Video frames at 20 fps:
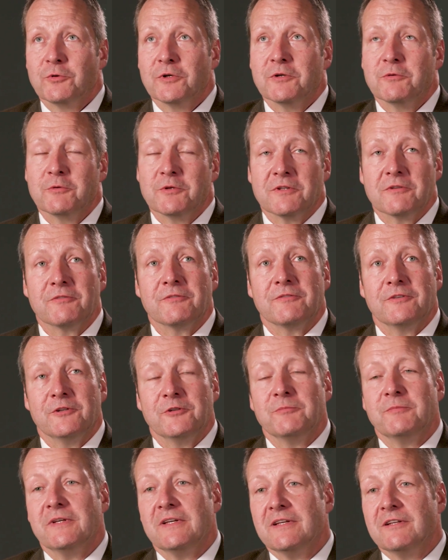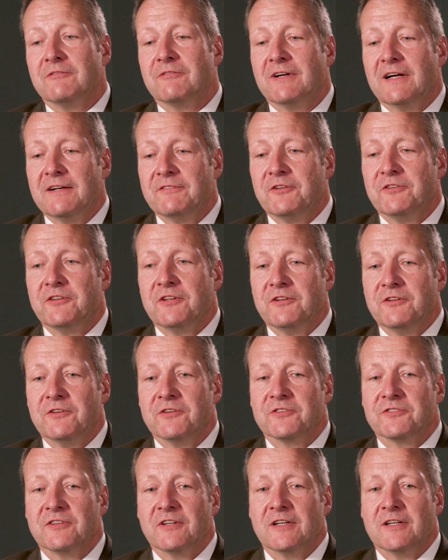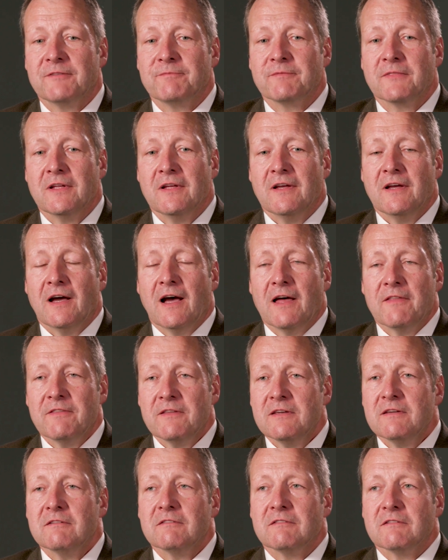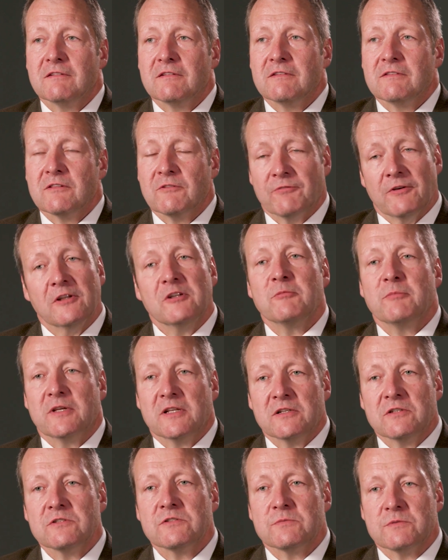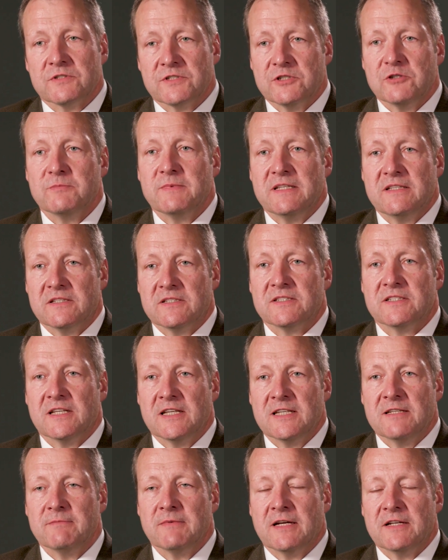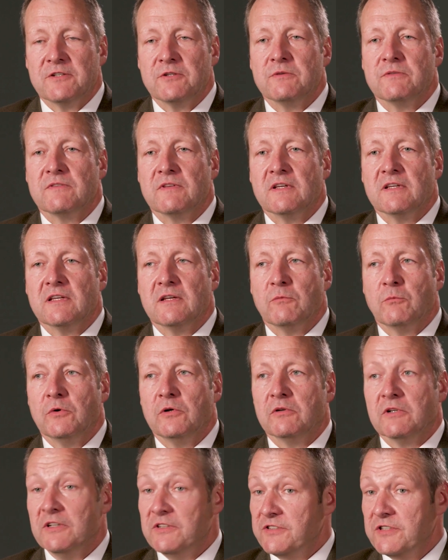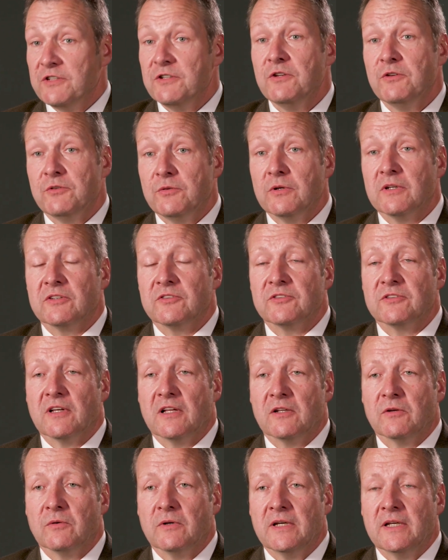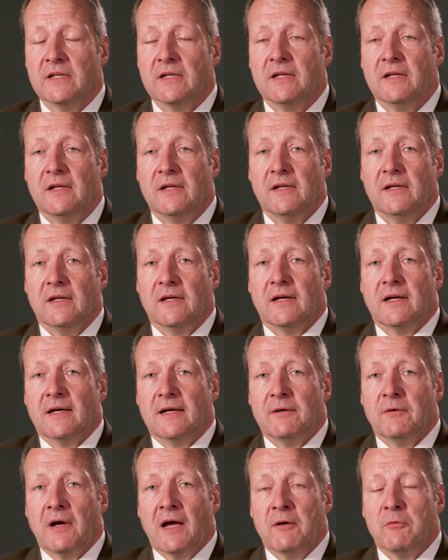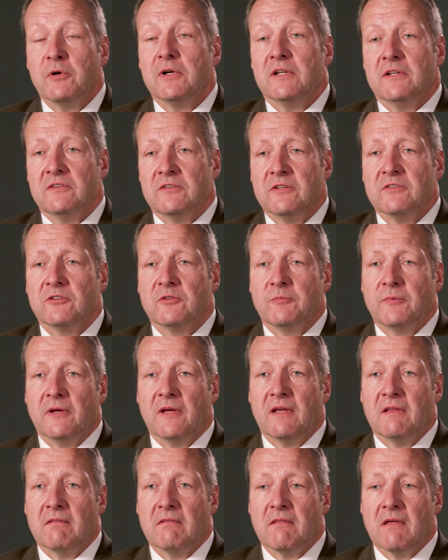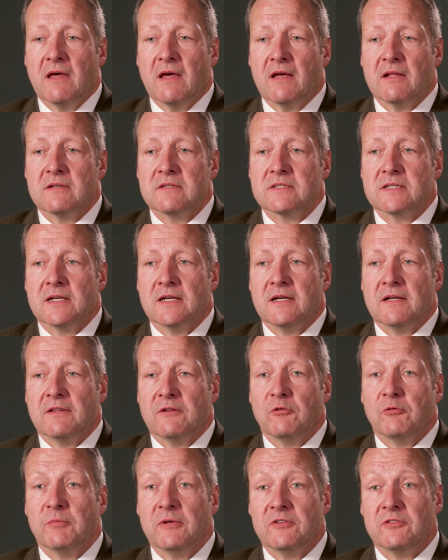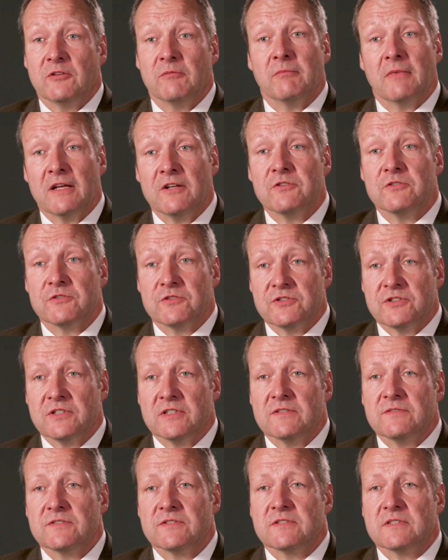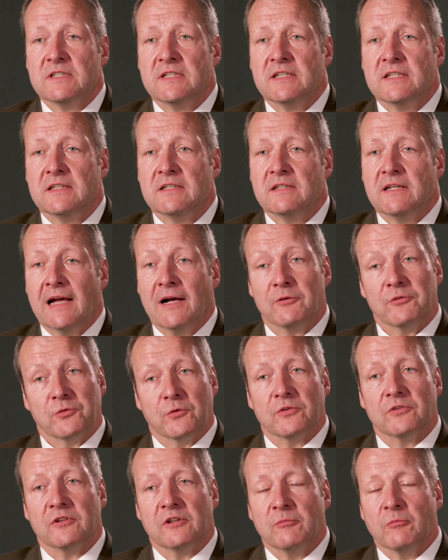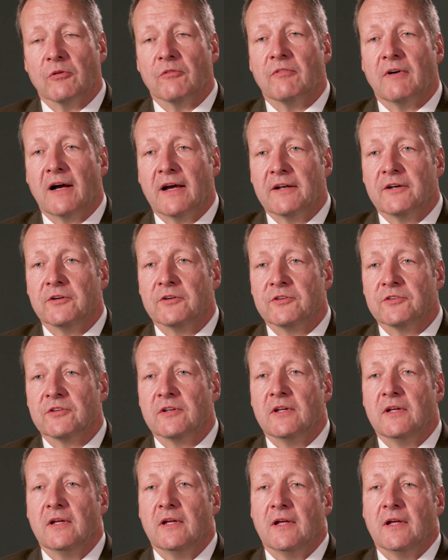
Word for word: where will the field be in five to 10 years' time? I think the fundamentals will still be the same. I do think it will continue to accelerate. I, I would anticipate that uh, there will be some major shifts in outsourcing providers.